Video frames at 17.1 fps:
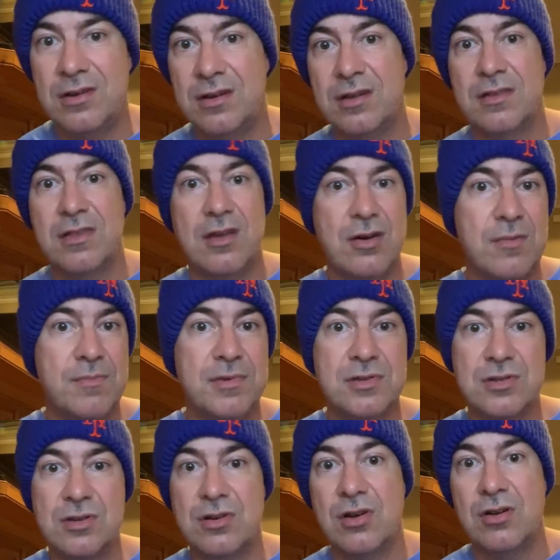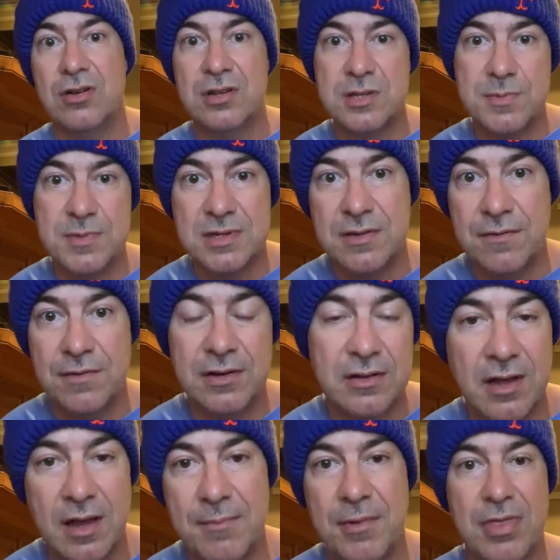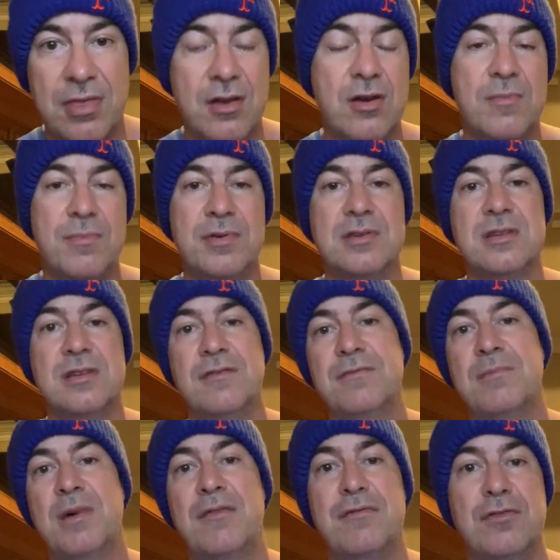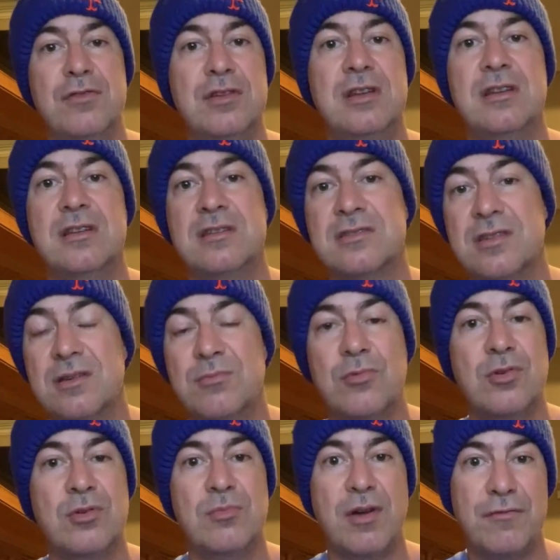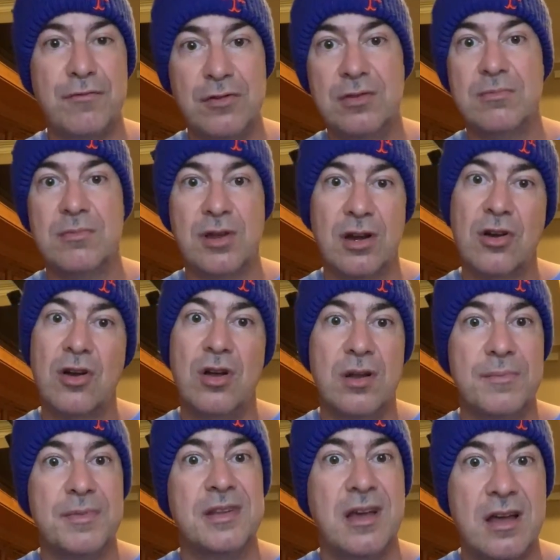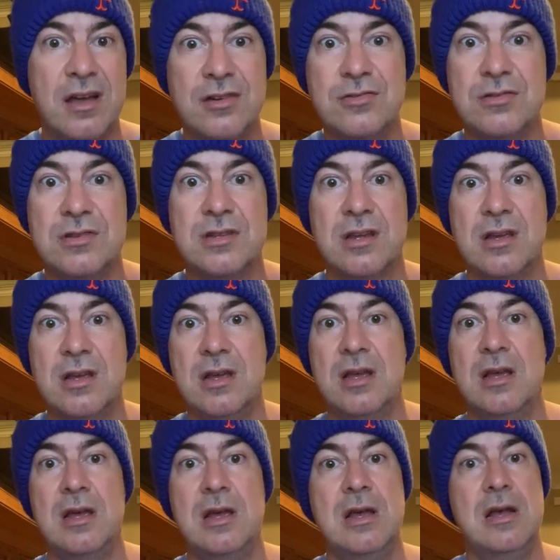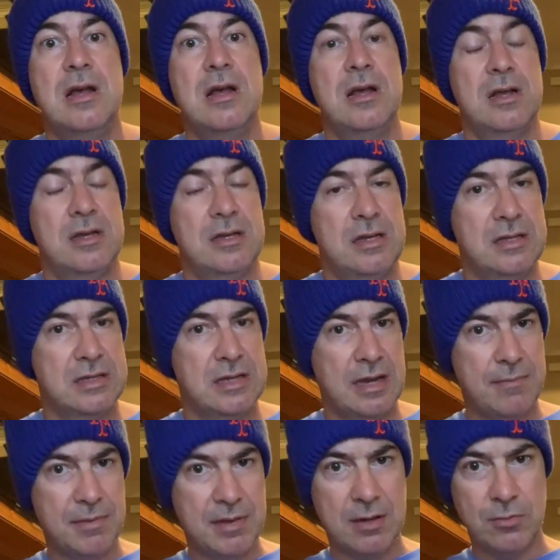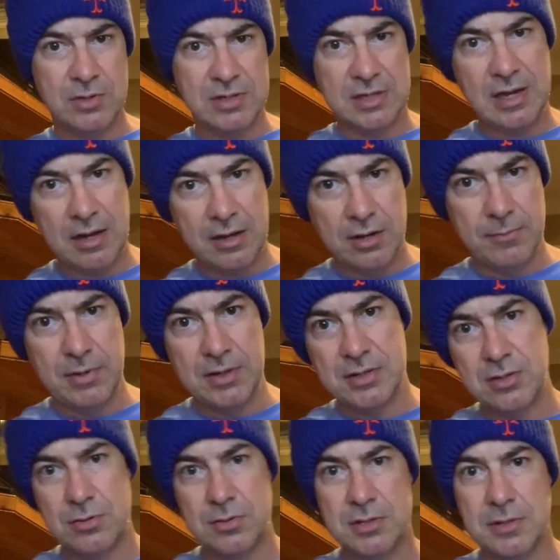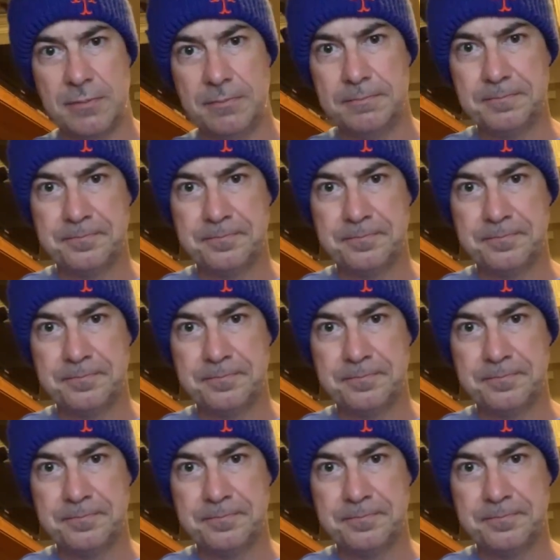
you need a therapist, you call a specific type of therapist. If my foot, something wrong with my foot, I'm going to call a podiatrist. Same thing with skeletal muscles.